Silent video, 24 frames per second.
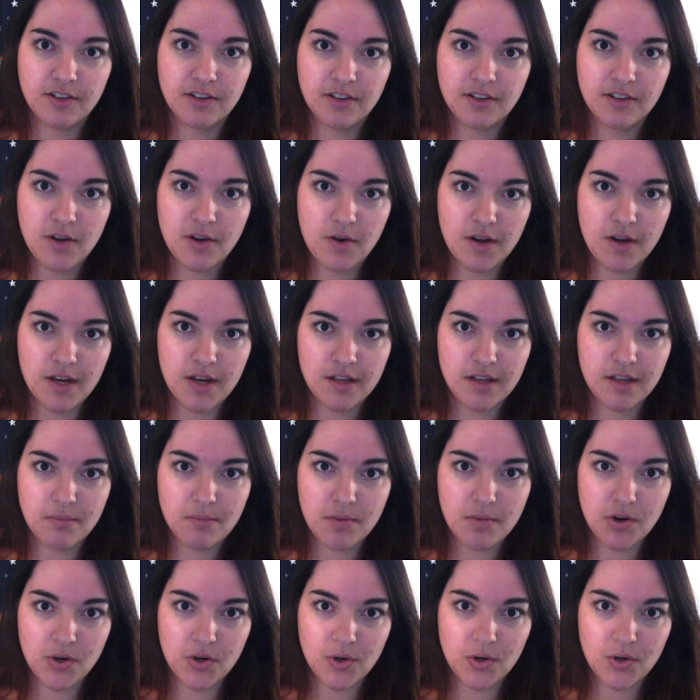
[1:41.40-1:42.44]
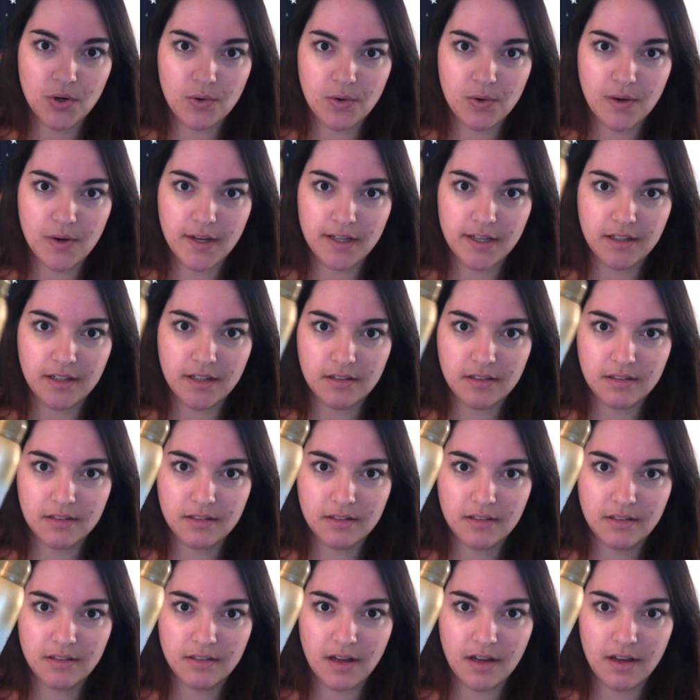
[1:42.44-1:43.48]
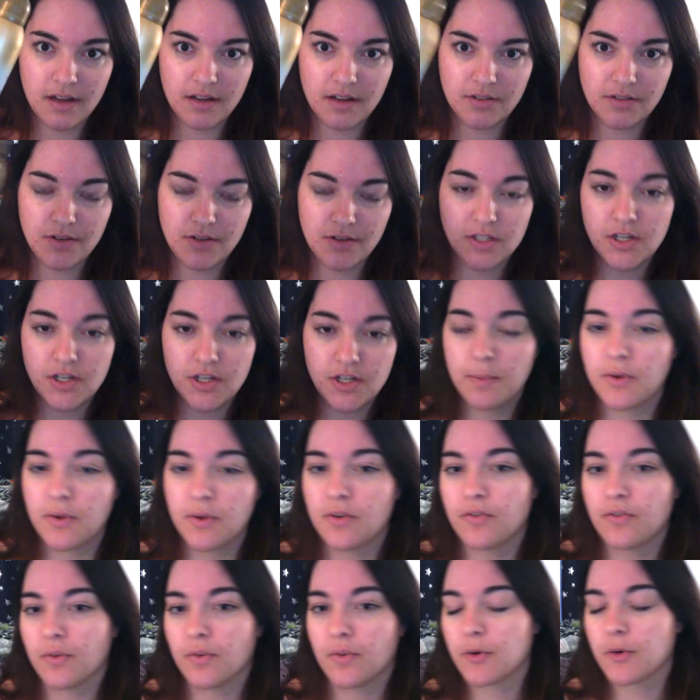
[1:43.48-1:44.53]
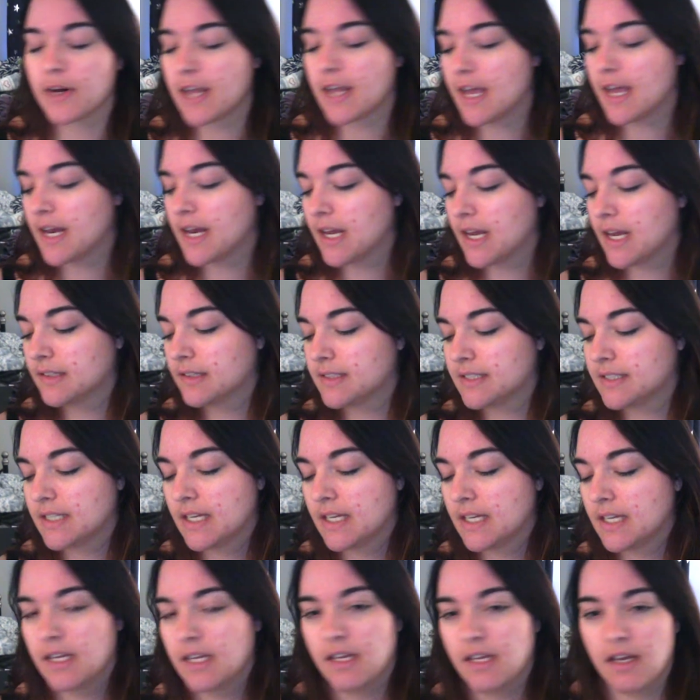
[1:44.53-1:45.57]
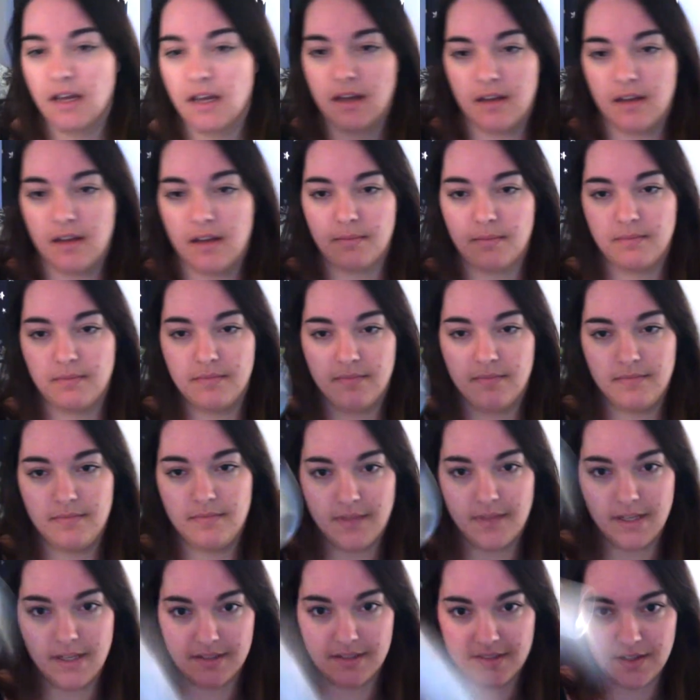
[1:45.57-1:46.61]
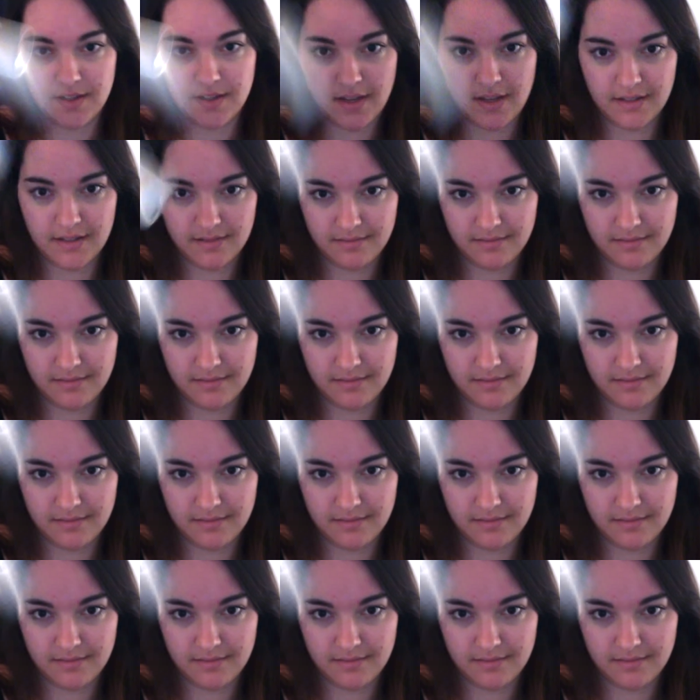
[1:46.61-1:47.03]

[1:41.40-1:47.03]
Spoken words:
Coconut Miracle Oil dry shampoo from Organics. As you can